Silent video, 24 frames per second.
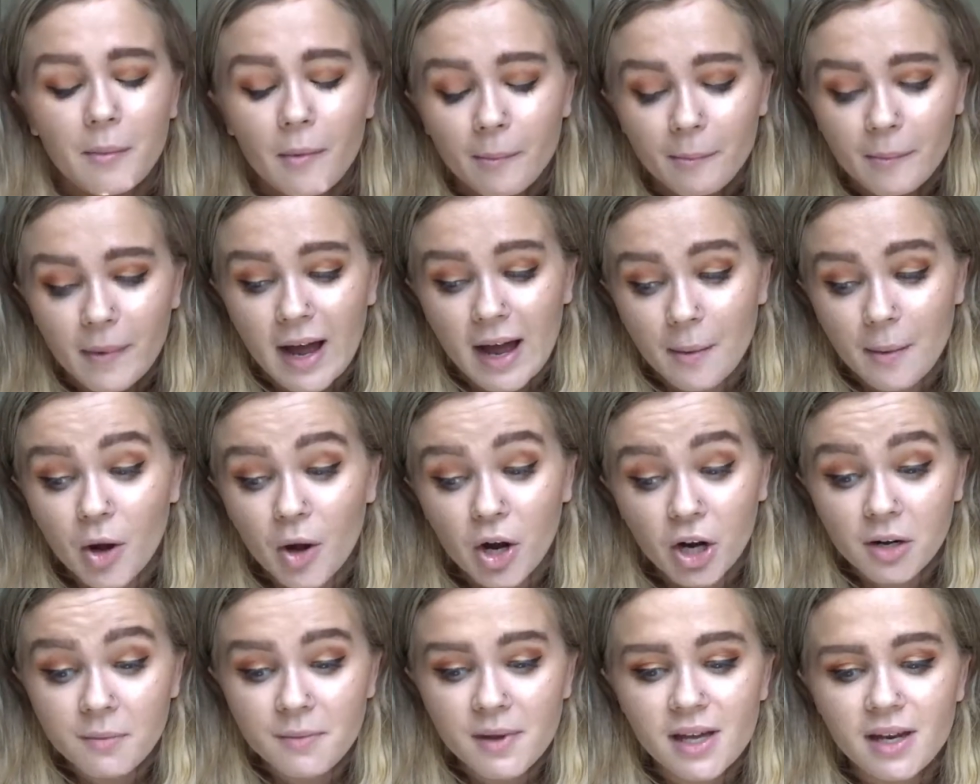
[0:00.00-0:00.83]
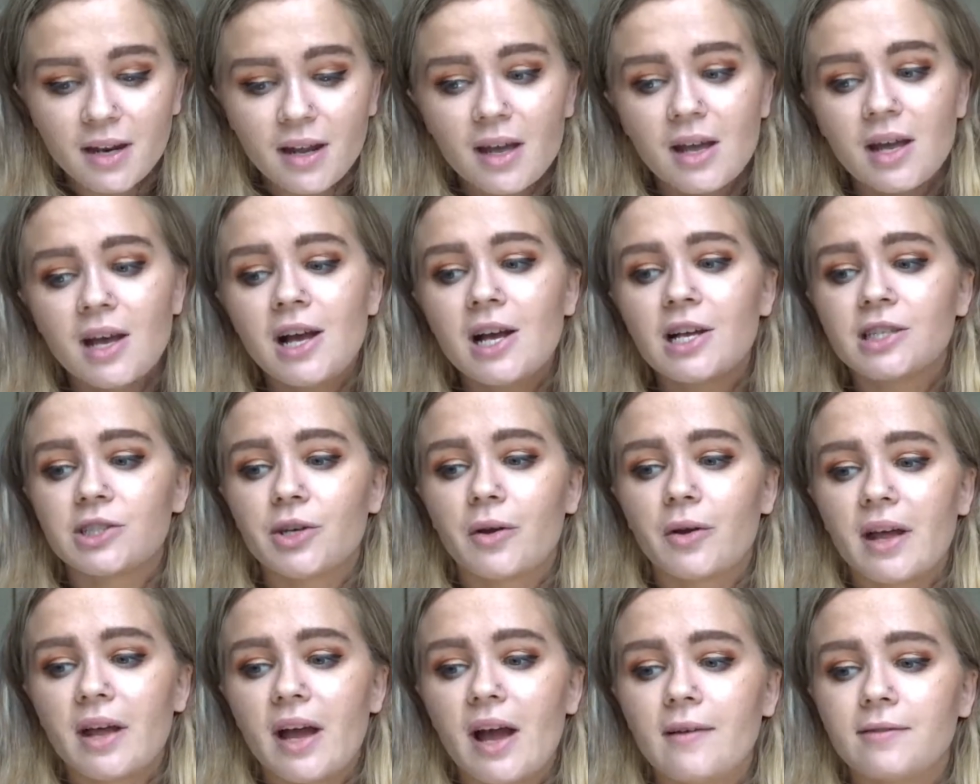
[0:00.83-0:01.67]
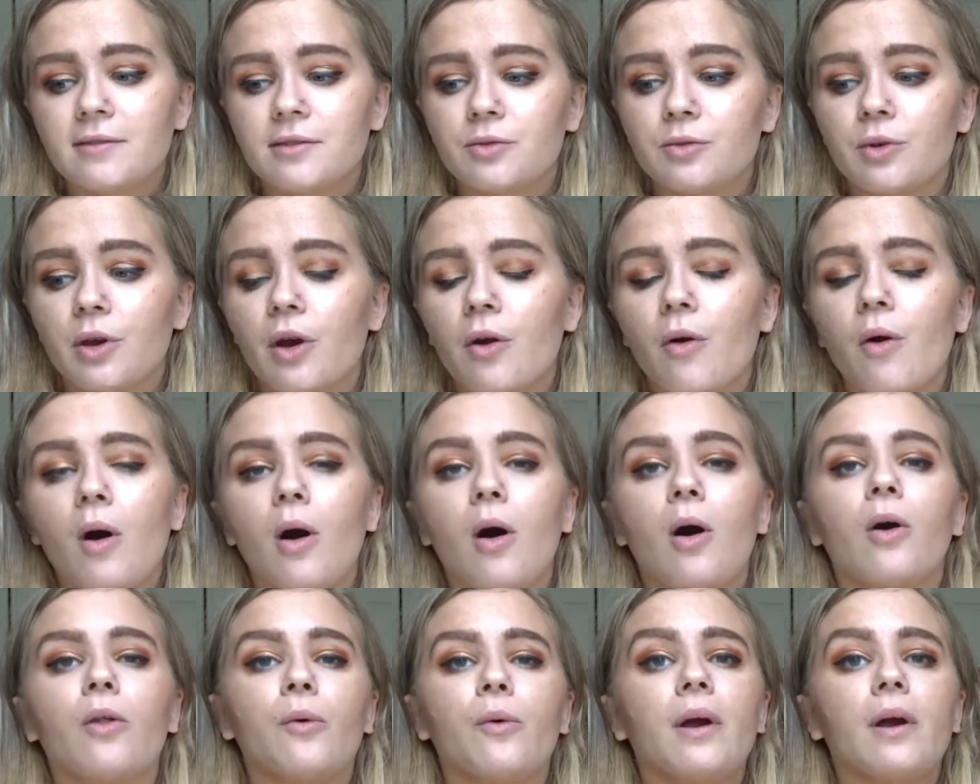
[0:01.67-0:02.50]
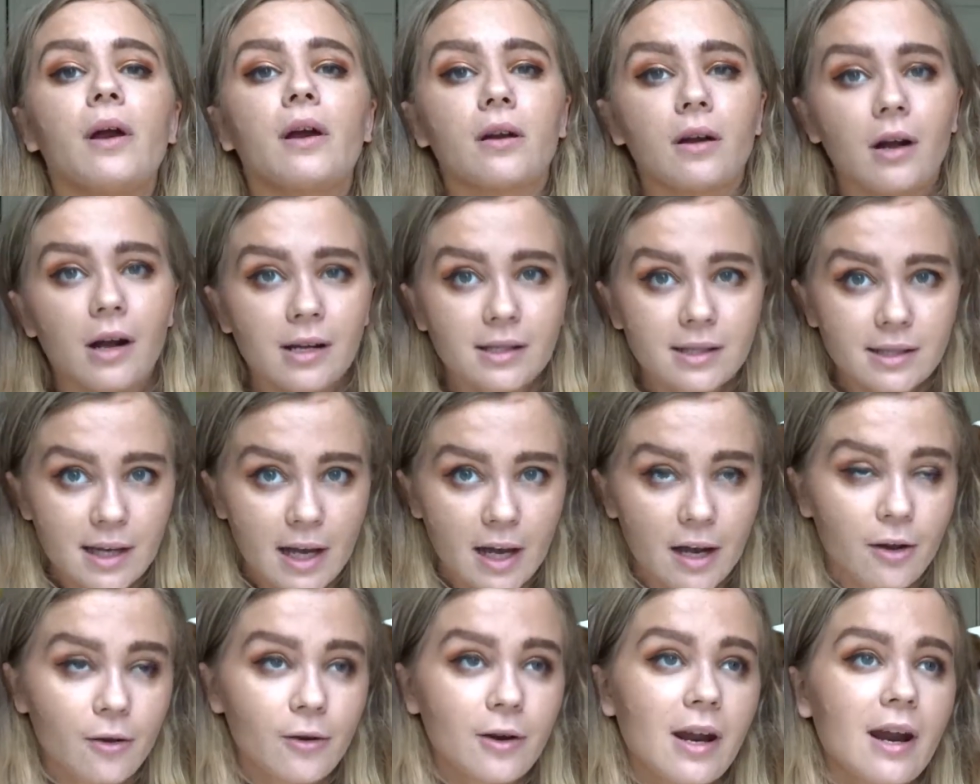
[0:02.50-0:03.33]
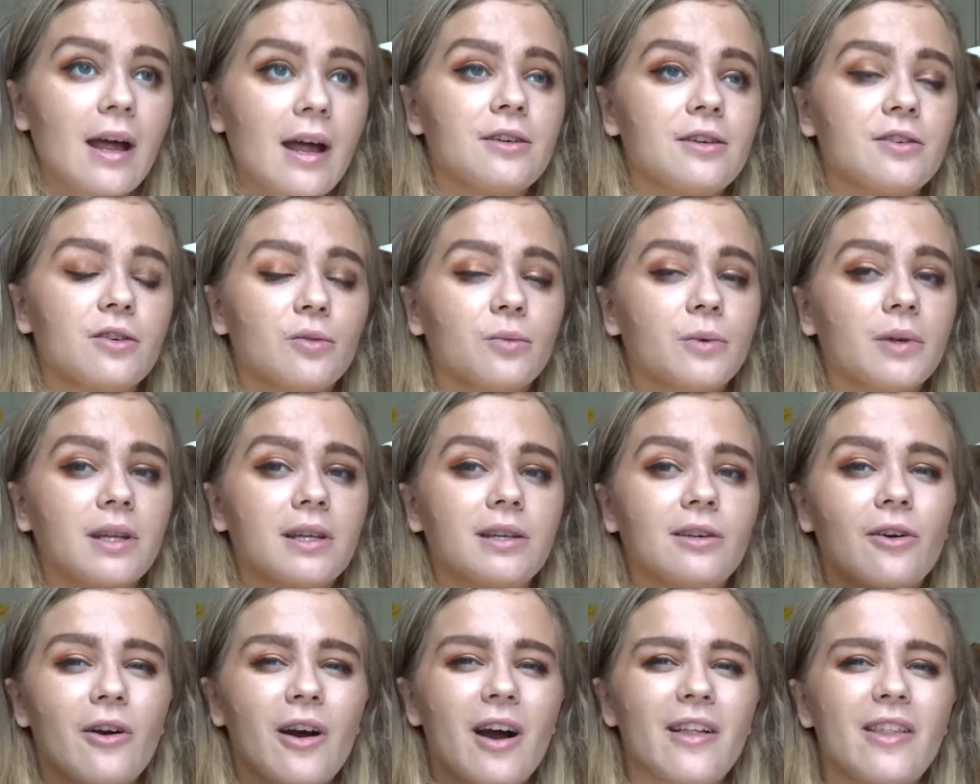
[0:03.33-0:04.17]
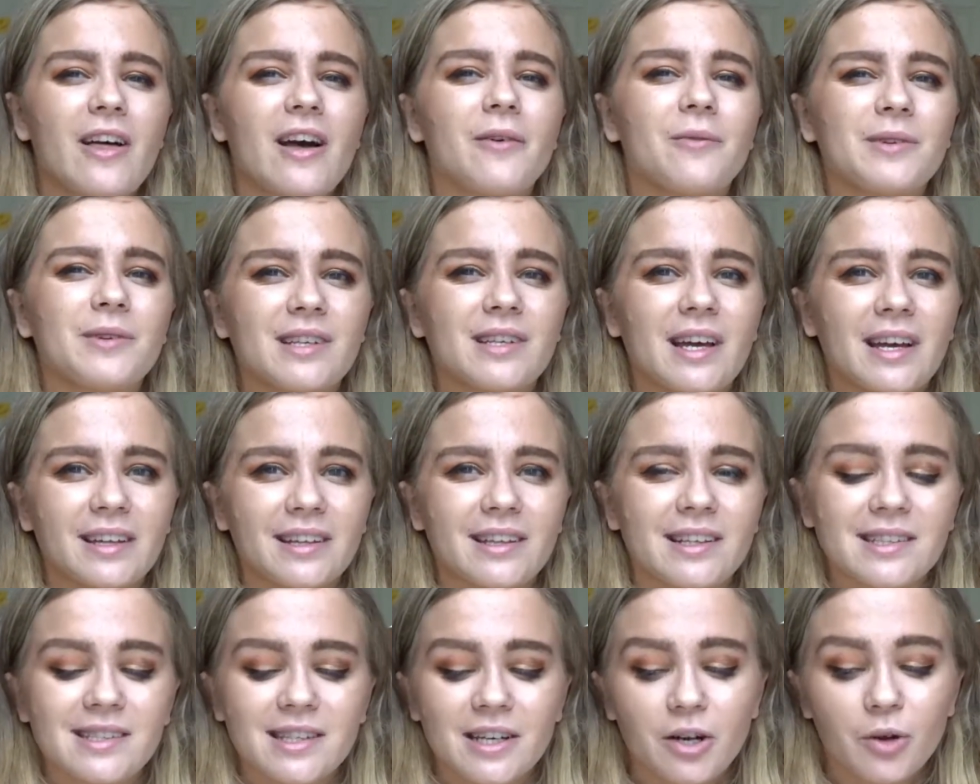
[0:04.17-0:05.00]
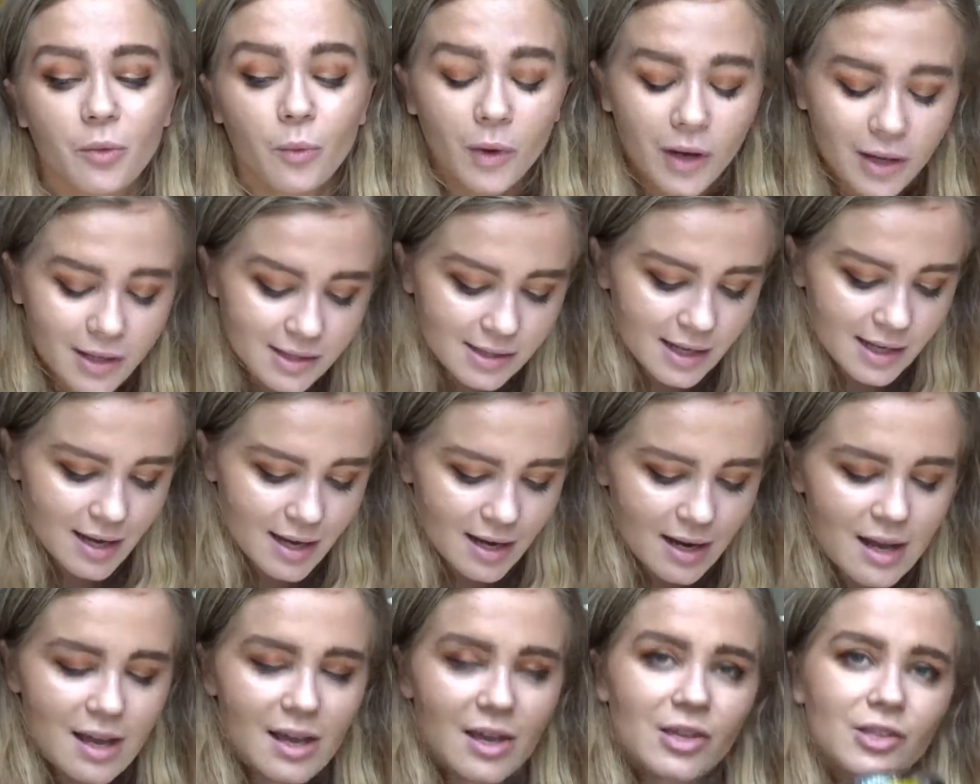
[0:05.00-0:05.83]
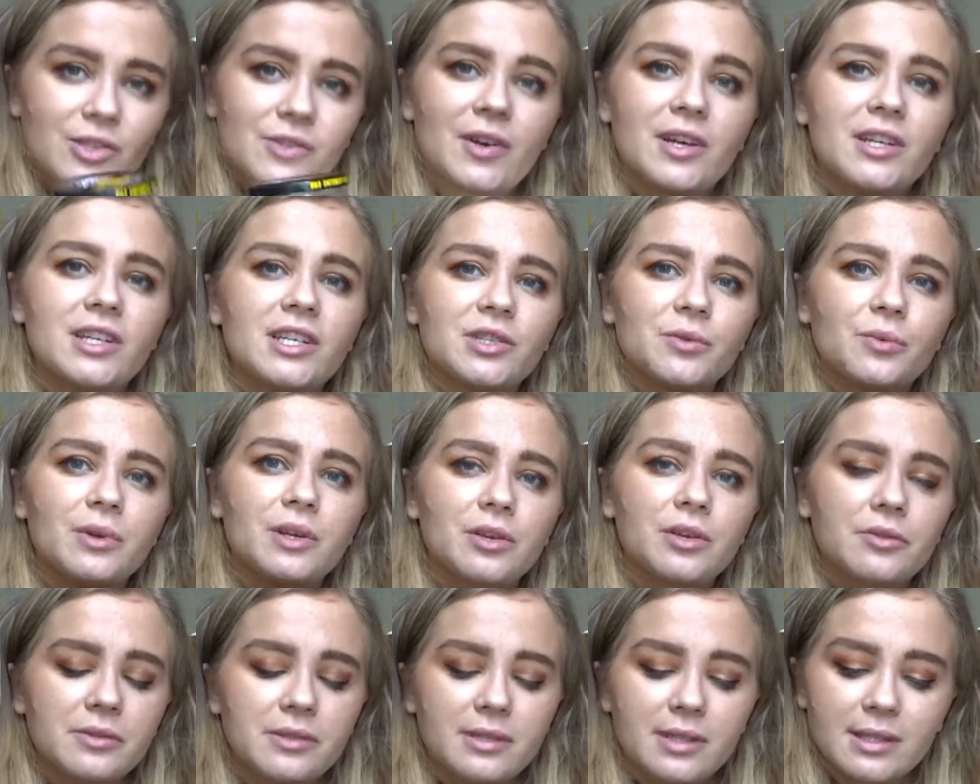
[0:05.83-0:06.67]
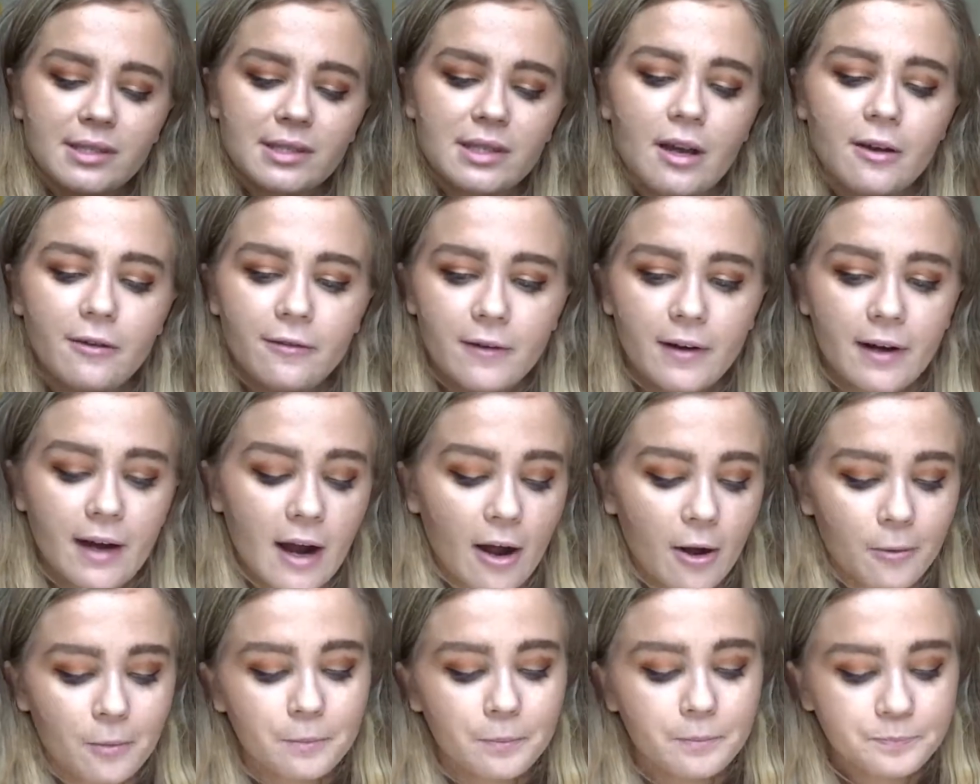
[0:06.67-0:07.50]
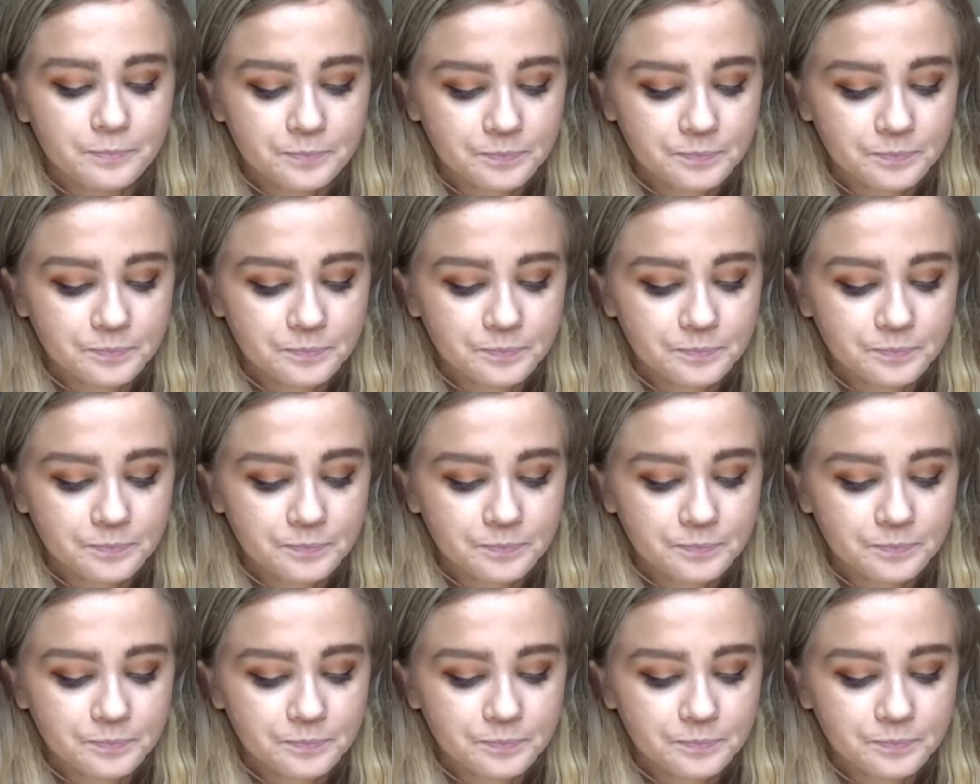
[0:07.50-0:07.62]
my apartment. So I'd have to go all the way across town, and I don't really know how that recycling center works yet. So I just reuse the stuff for now.